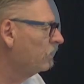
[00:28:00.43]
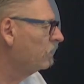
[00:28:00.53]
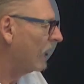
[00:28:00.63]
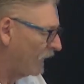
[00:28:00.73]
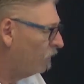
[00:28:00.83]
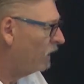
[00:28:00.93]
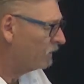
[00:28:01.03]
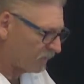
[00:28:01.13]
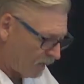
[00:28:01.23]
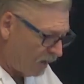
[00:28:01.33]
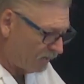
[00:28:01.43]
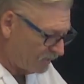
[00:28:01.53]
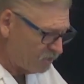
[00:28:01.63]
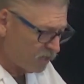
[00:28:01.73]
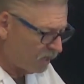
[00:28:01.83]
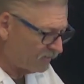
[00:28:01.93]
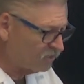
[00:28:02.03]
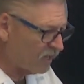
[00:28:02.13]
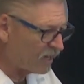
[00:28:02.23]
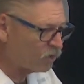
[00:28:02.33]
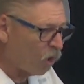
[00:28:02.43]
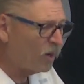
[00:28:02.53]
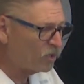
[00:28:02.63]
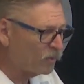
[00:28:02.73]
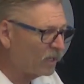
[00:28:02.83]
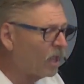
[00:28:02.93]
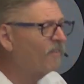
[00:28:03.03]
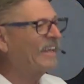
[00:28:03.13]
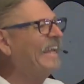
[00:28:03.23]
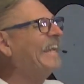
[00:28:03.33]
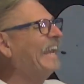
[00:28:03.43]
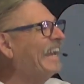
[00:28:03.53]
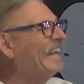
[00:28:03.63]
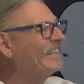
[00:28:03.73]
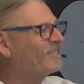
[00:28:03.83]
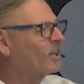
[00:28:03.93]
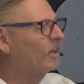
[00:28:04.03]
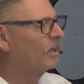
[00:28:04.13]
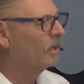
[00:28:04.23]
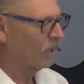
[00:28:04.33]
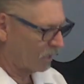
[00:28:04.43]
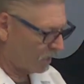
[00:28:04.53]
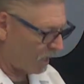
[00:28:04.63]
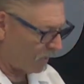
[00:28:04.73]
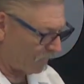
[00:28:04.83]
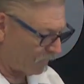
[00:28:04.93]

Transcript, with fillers: Amen. God is love. He's not going to be love, He is love.